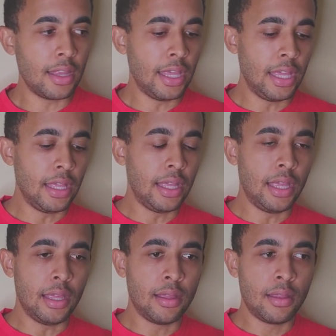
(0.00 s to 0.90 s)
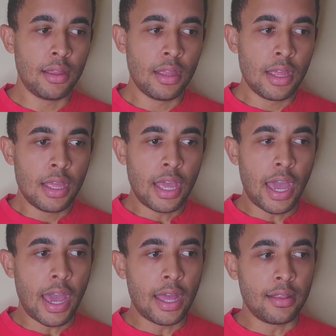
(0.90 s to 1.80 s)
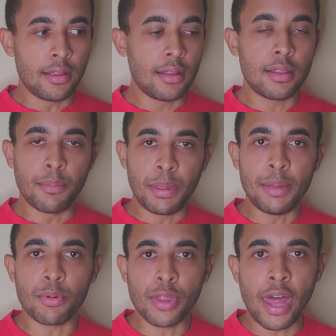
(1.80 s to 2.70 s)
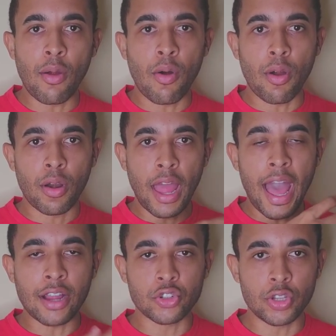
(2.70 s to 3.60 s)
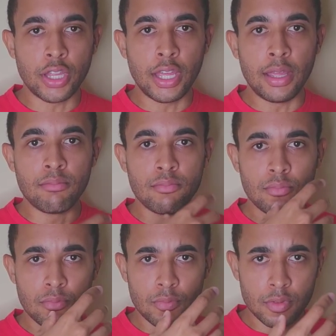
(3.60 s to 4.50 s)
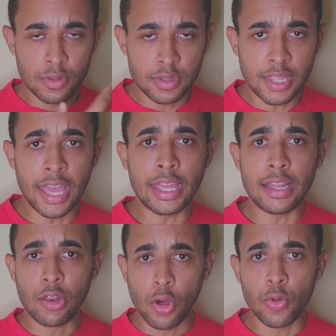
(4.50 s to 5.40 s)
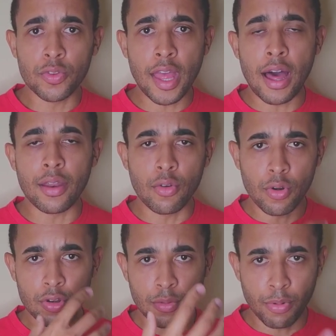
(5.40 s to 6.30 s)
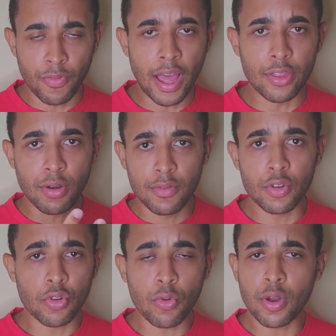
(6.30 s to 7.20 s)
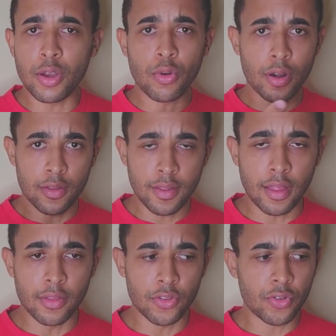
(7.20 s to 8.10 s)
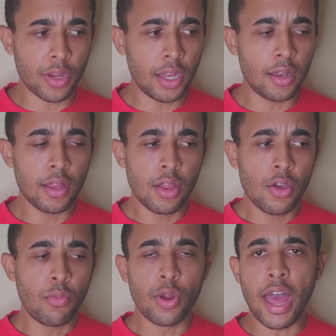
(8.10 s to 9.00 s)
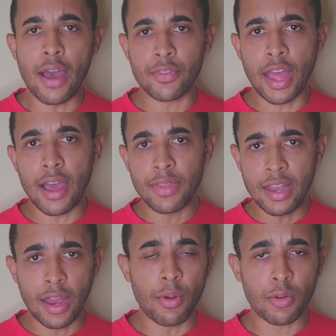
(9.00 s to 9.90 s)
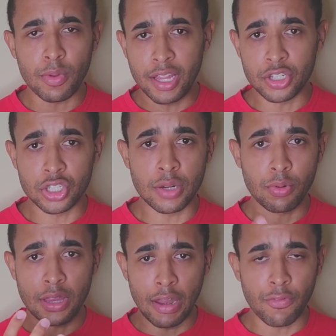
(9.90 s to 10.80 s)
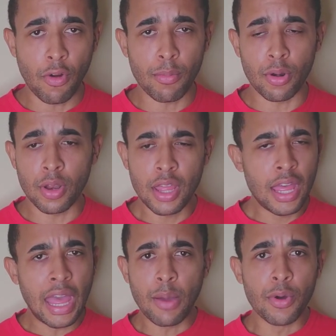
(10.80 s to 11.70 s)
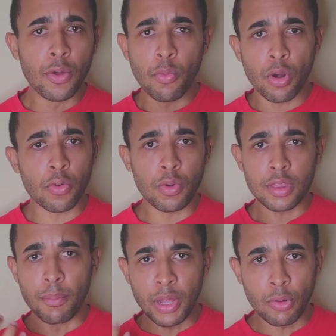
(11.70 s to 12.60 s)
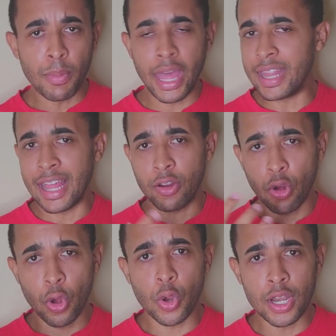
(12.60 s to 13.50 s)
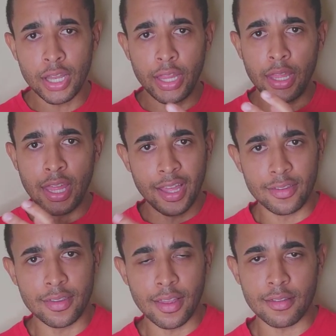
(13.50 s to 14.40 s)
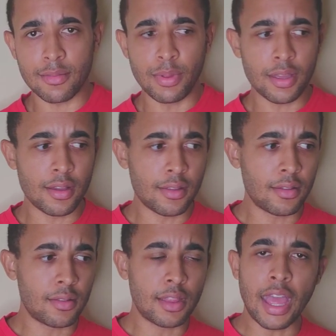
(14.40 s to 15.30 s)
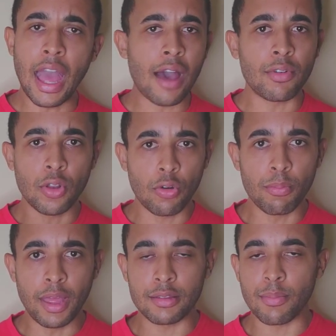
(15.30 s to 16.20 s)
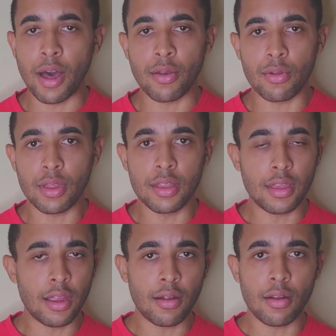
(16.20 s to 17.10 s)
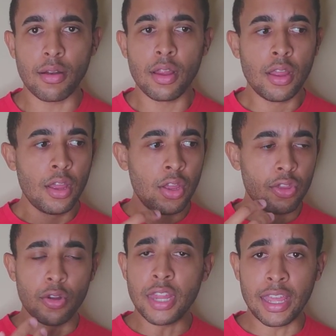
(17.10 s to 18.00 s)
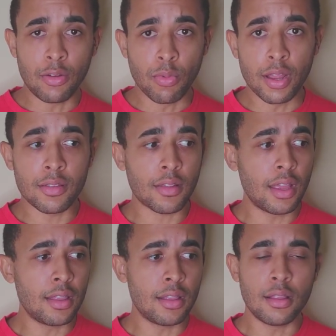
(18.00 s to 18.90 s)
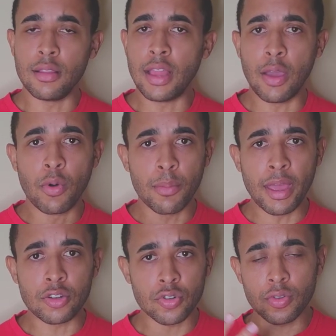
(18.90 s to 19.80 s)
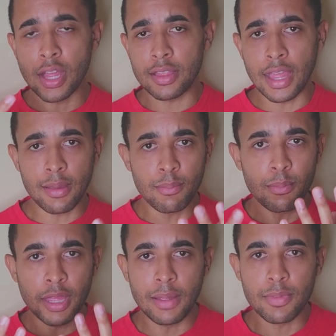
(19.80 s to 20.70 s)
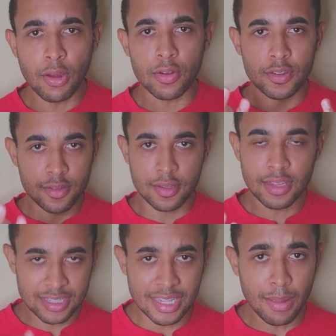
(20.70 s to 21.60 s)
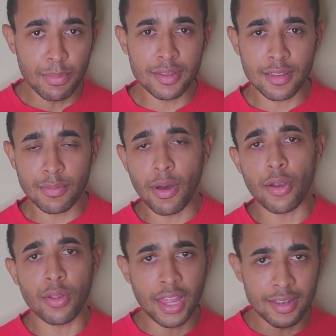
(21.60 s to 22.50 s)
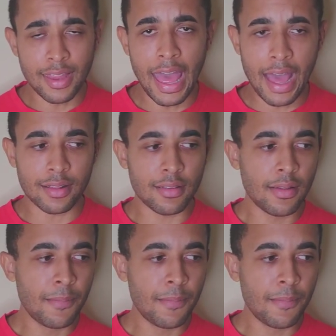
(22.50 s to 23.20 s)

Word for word: the and the people that are actually taking loans out in order to provide their inventory in order to sell on the street would have to have that direct relationship with that farmer. It wouldn't work with the middleman that currently exists because they have a loan based model and they're they're taking risk and they want to make sure that they keep their the same business model intact.